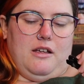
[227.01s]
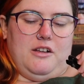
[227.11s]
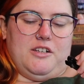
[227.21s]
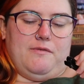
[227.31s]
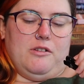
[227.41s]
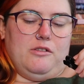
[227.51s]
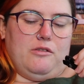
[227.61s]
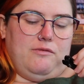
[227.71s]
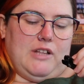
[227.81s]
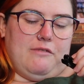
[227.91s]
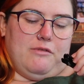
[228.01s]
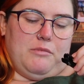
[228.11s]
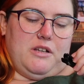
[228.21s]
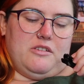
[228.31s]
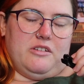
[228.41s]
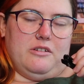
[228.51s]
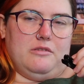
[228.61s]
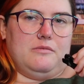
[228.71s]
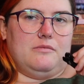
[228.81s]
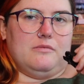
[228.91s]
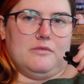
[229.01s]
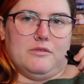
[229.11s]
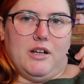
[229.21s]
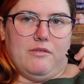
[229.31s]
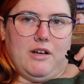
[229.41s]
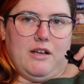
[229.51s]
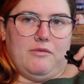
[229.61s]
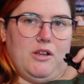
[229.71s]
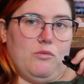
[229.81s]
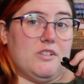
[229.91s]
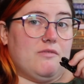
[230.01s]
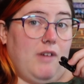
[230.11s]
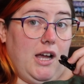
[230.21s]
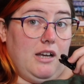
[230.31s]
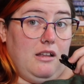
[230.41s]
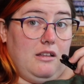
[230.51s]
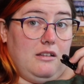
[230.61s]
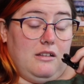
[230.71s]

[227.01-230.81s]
It just fell a little flat for me. So 3 out of 5, it was fine.